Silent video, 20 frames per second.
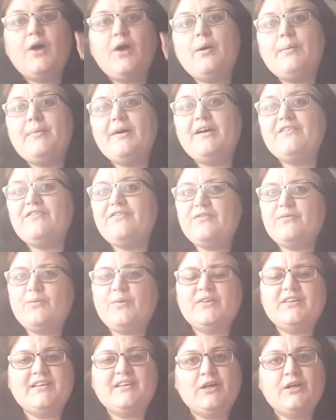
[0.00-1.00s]
One I
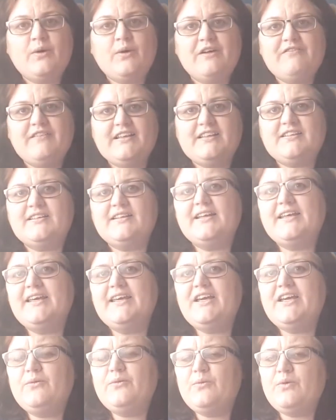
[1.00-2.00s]
did quite
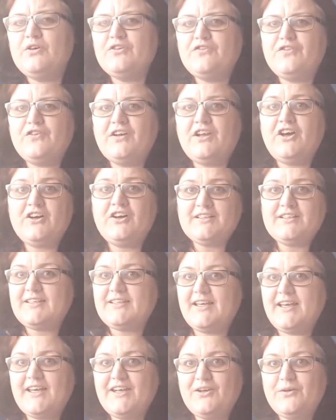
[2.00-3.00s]
recently was for Little
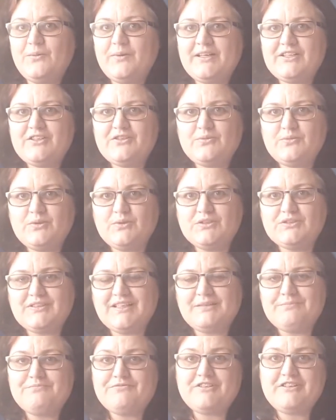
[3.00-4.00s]
Catan, which
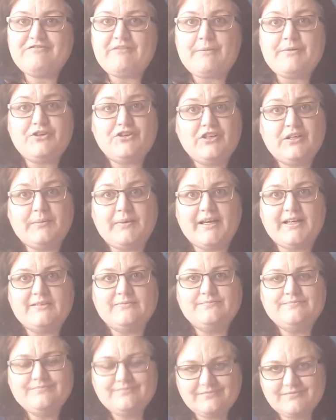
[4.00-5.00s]
was a pretty rubbish goodie bag.
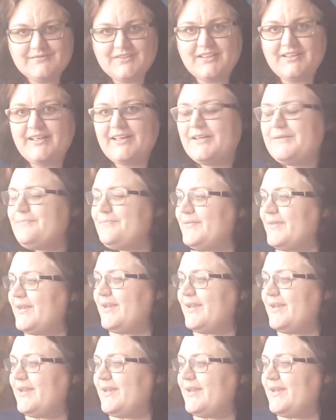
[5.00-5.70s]
Okay.